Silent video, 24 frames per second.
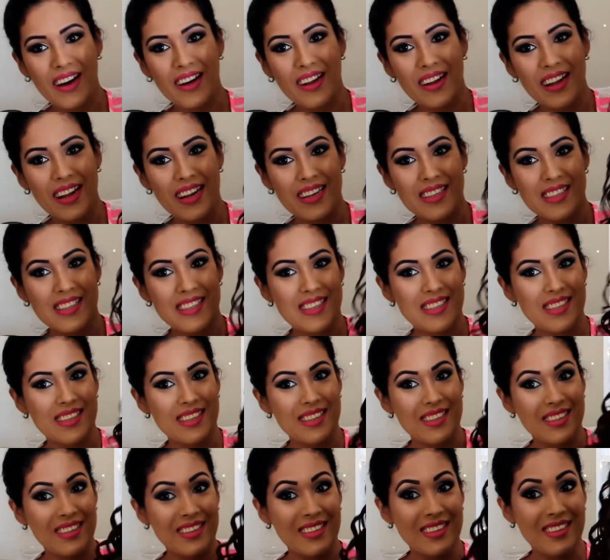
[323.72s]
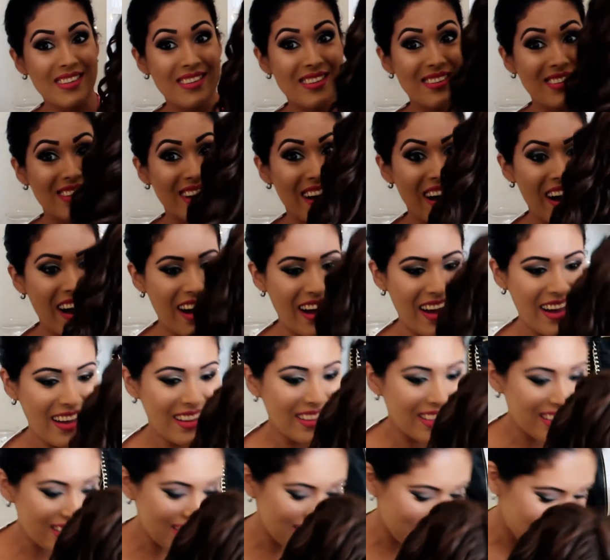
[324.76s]
let's try
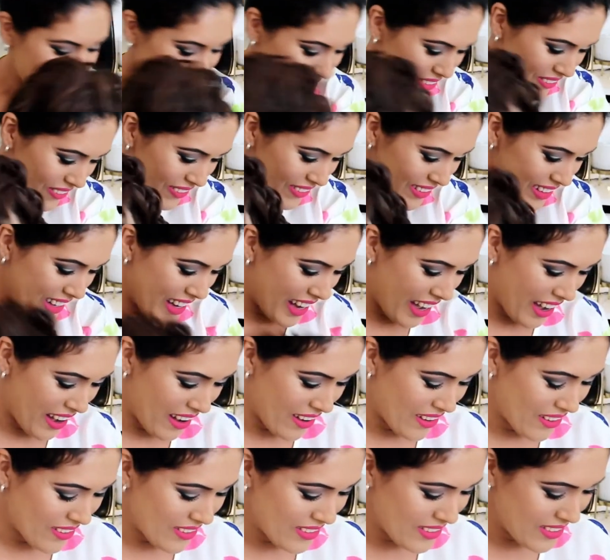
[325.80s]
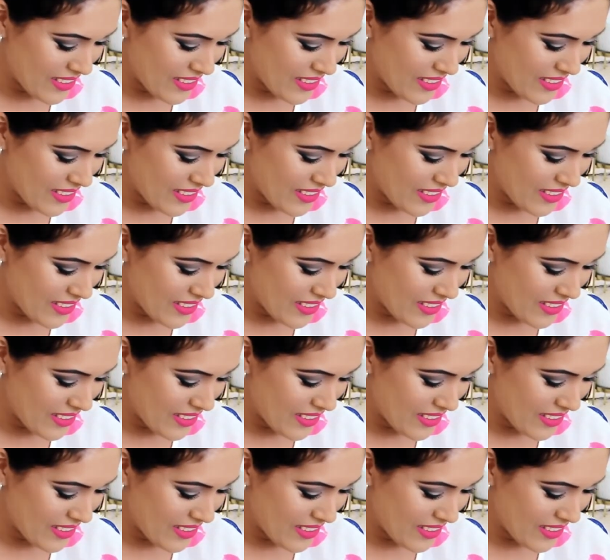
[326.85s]
this on now.